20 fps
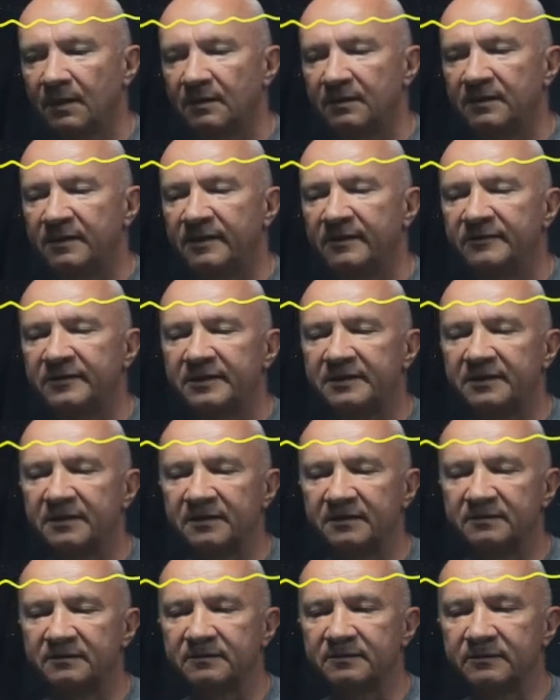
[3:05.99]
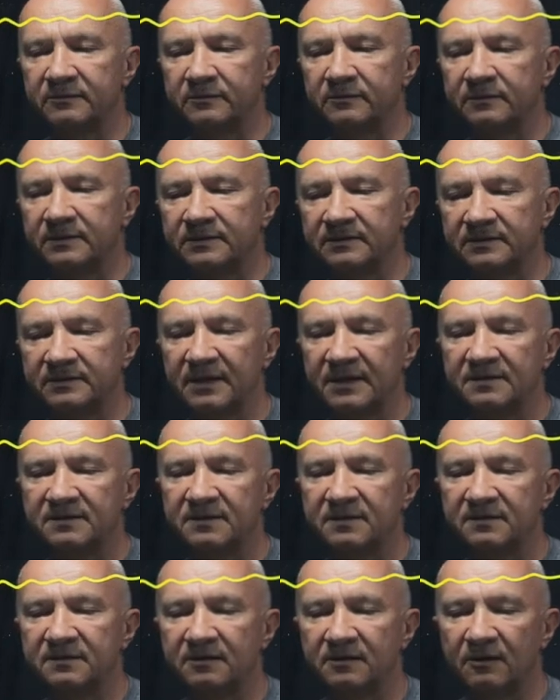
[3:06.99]
turn it into
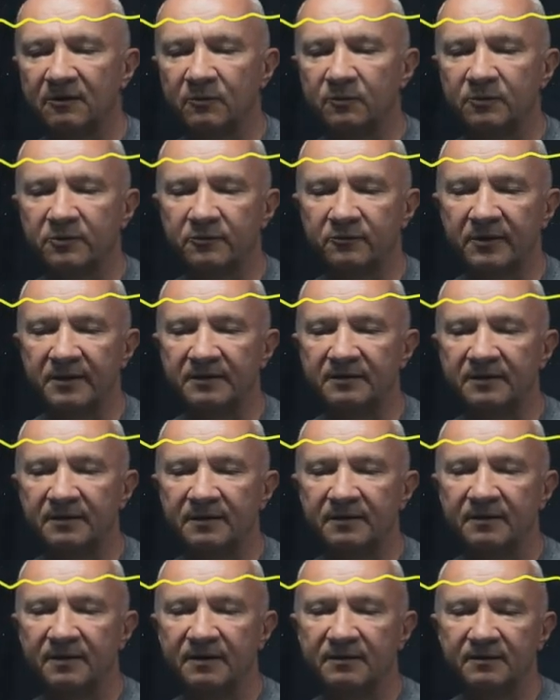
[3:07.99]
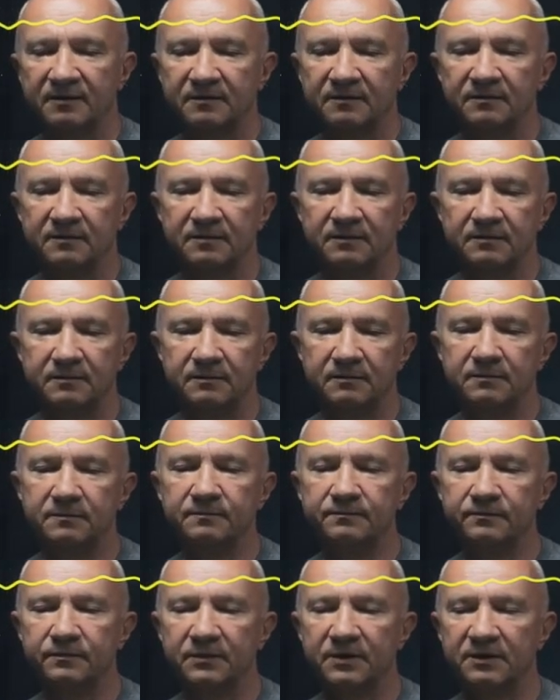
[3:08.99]
density operator, that
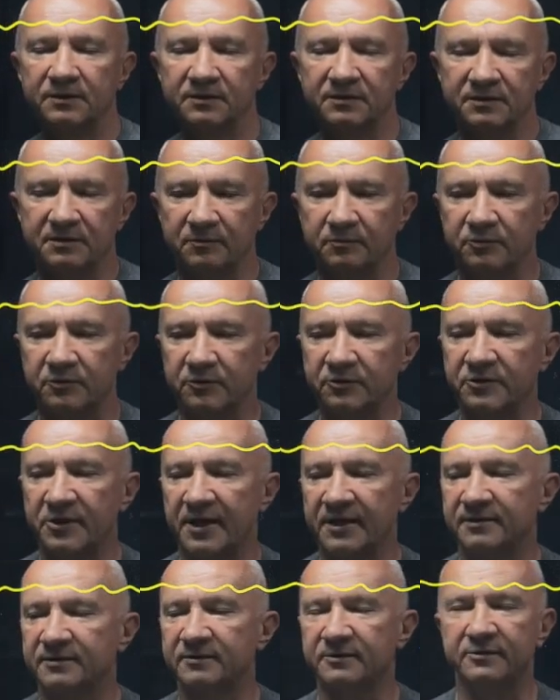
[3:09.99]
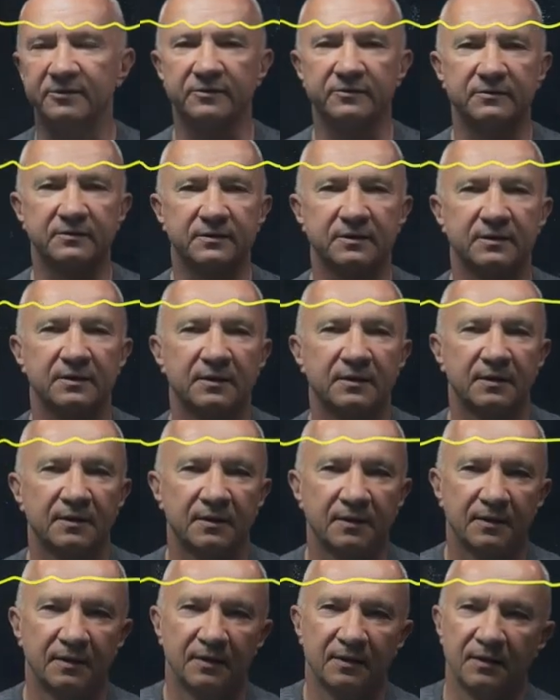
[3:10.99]
it is the projector on
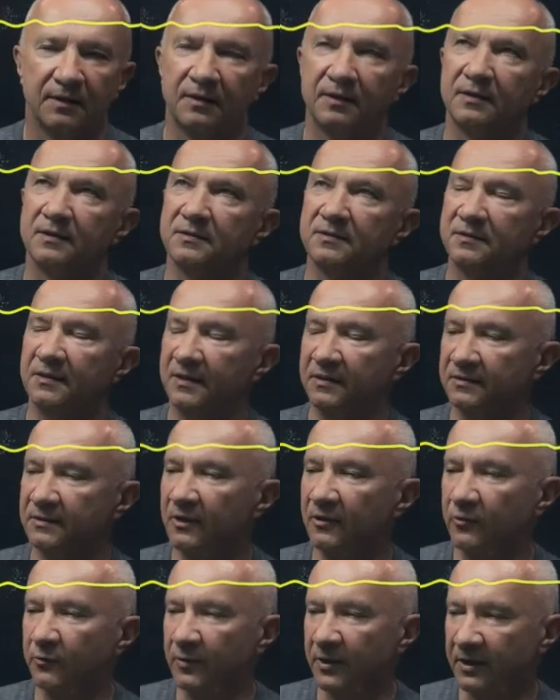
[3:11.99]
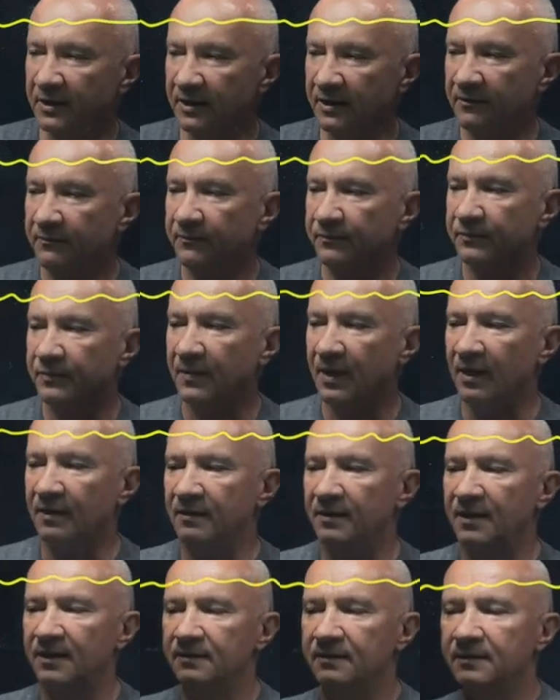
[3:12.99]
state omega, and
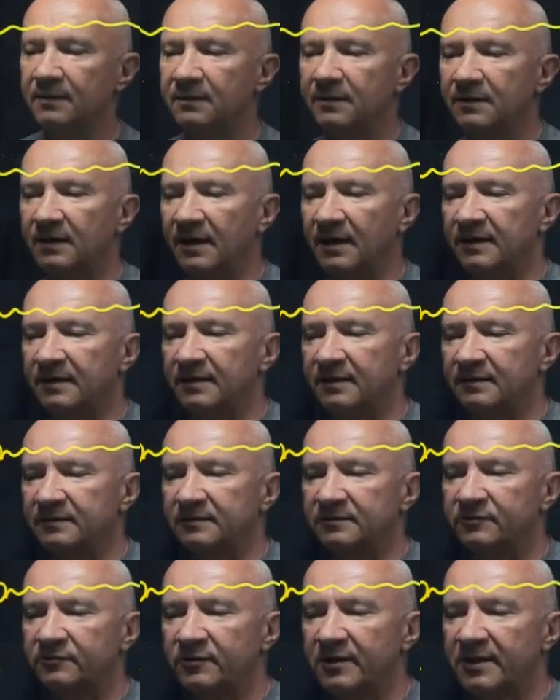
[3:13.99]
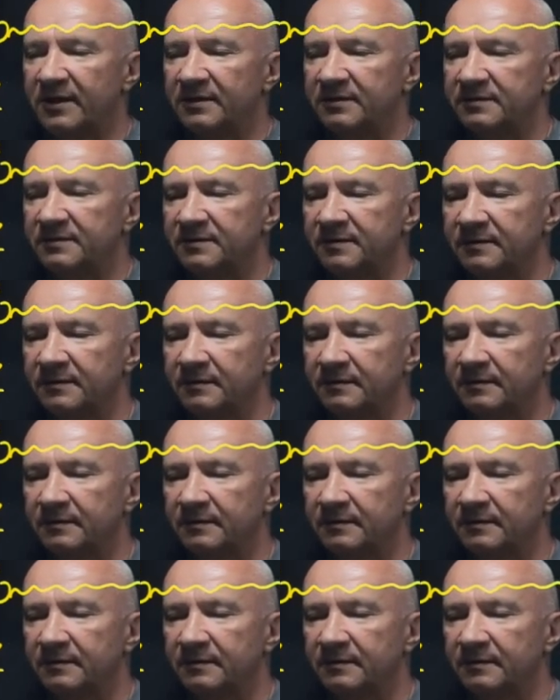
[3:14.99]
then I can trace